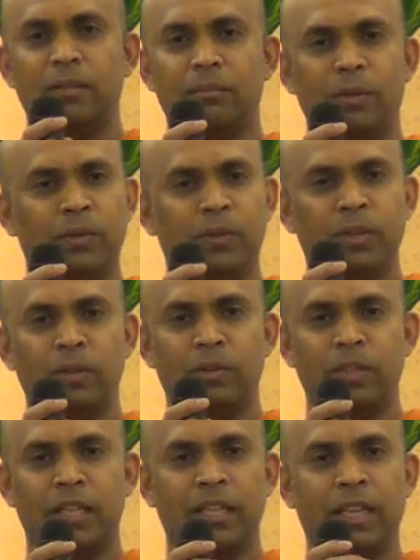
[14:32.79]
Before
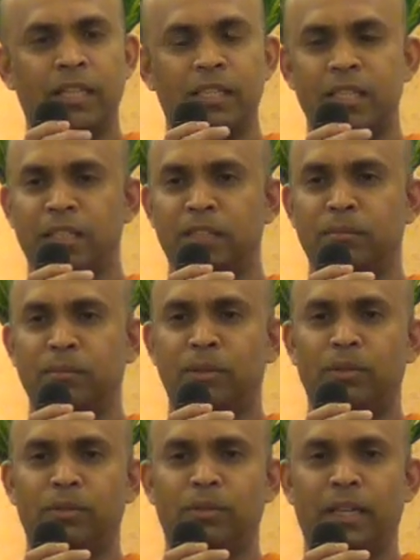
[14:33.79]
that germ
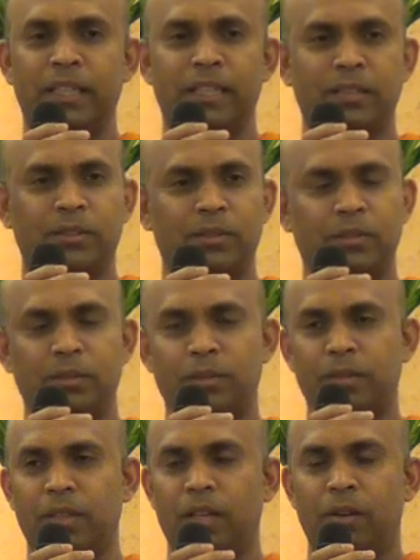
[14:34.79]
or virus
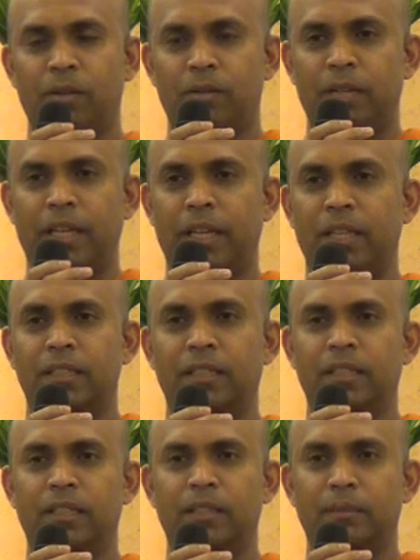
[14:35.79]
or
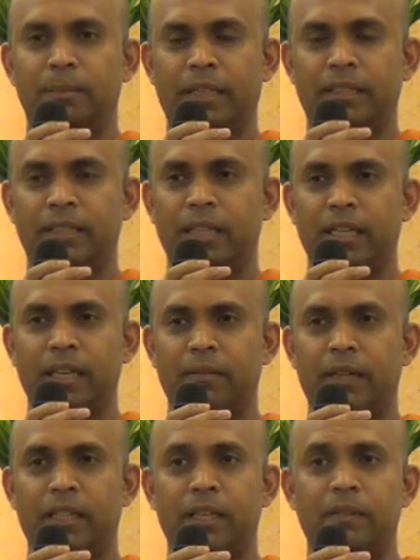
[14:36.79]
anything, bacteria,
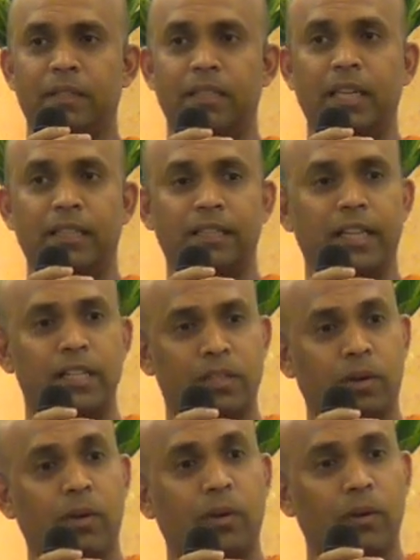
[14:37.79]
whatever, it gets really
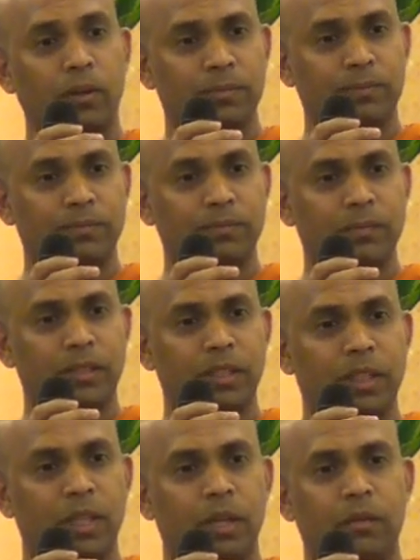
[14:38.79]
strong.
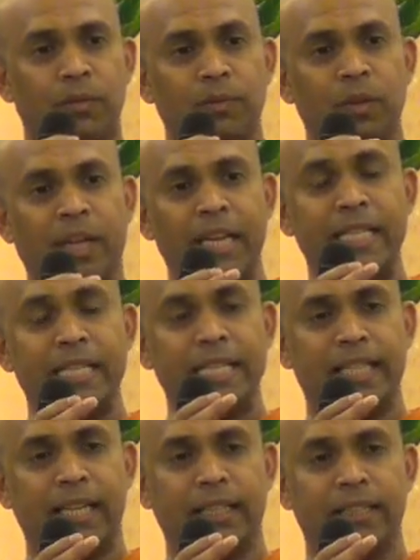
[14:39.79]
If you can
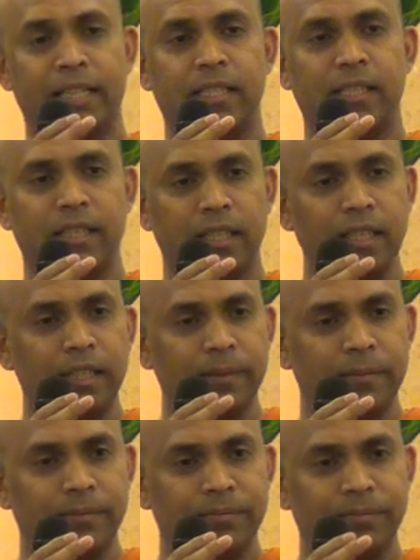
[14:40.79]
detect that early,
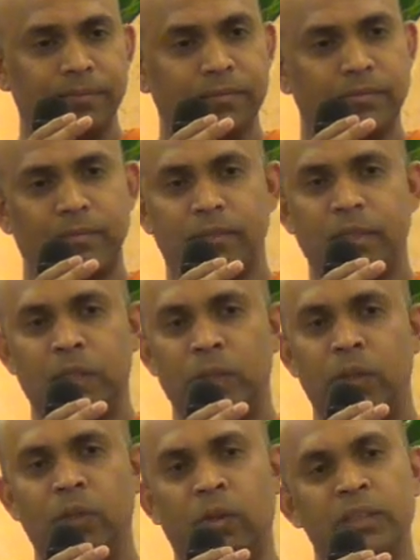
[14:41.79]

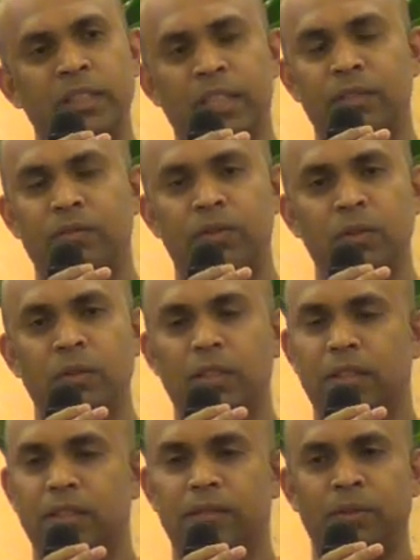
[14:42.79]
you only need
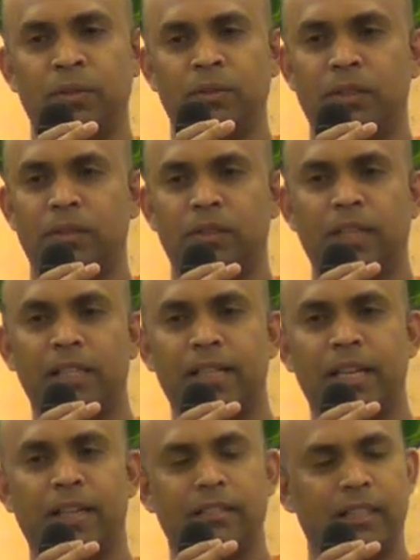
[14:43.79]
few things
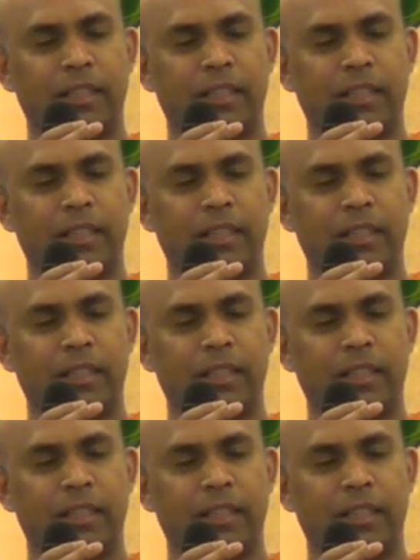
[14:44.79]
like